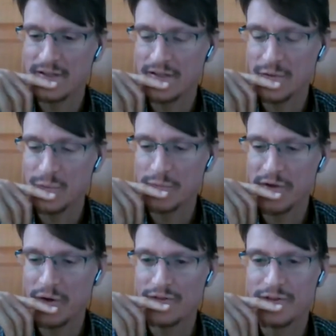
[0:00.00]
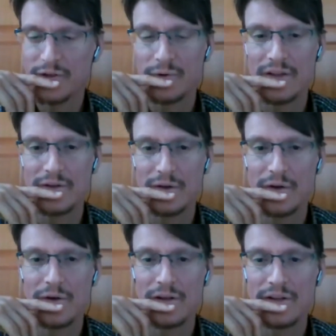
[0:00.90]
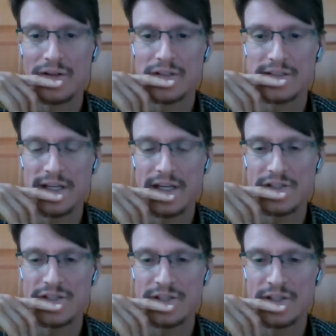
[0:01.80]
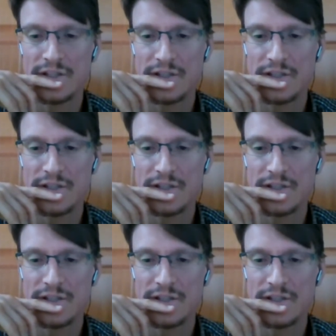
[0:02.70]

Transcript: it would be also a rather early stage.